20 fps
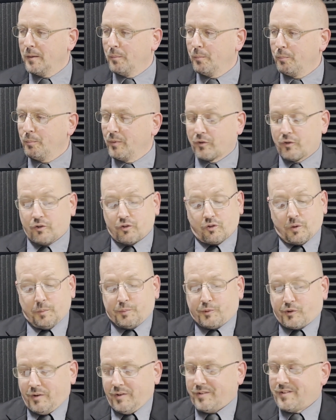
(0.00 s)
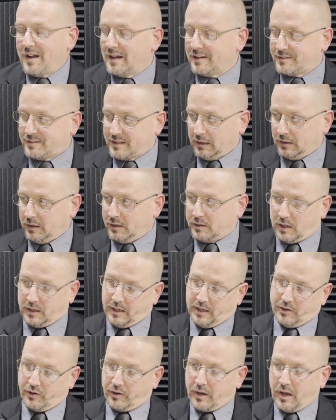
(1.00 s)
But the scripture is not silent on
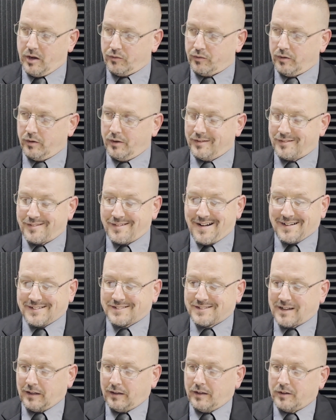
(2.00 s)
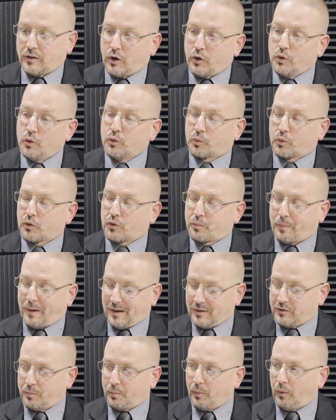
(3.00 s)
education. It's not silent on who's
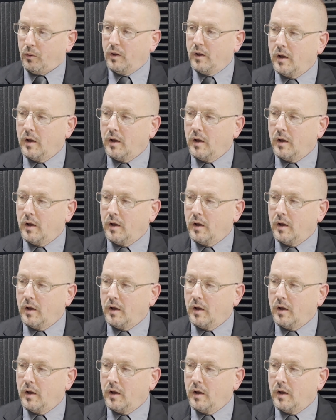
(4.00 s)
responsible.